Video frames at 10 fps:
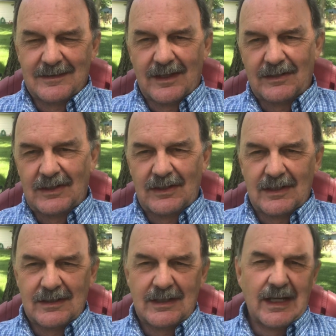I think you
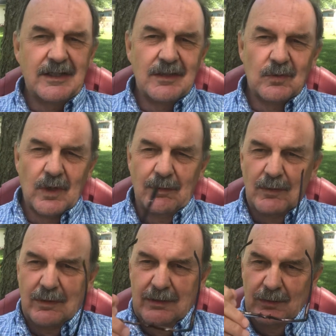get the idea where I'm
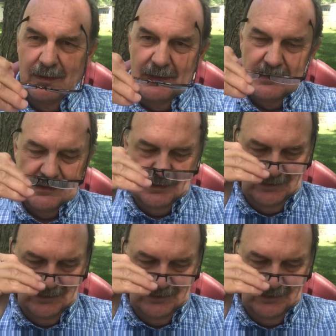going with this.